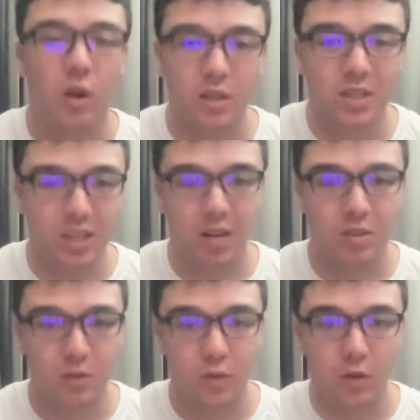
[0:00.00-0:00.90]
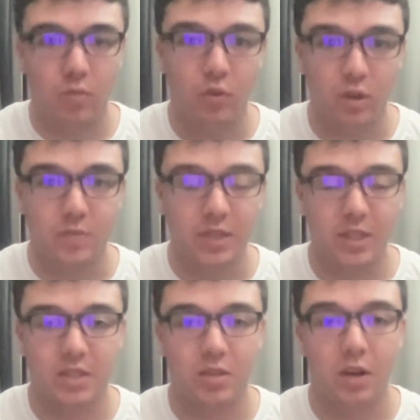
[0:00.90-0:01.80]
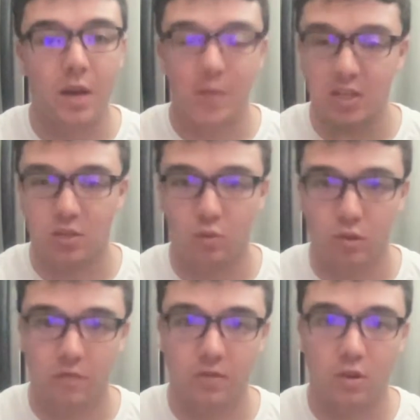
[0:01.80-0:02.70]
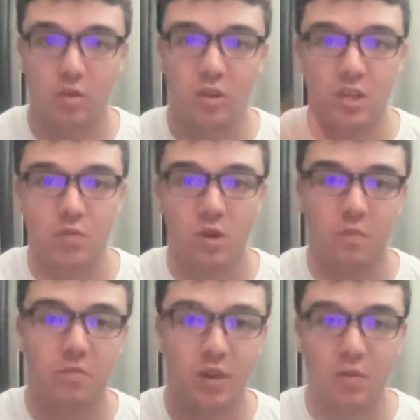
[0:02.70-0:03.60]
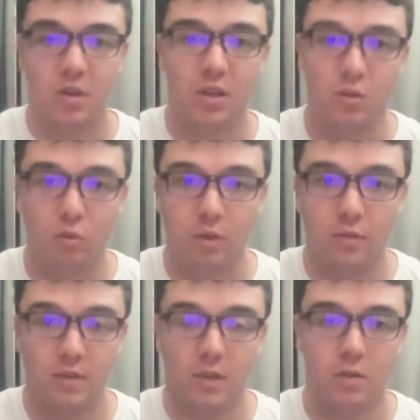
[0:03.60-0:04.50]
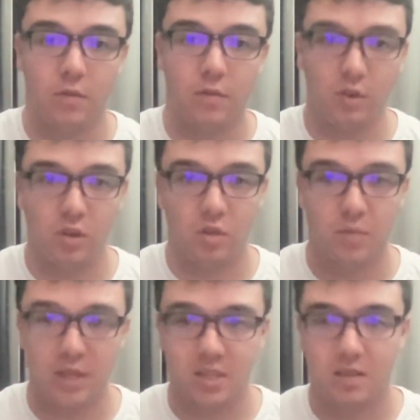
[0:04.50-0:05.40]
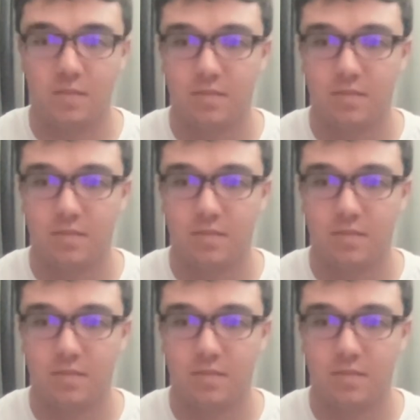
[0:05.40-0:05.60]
of the Galaxy Volume 3 comes out last year. I mentioned Thor Love and Thunder because, well, they were in Thor Love and Thunder for a little bit.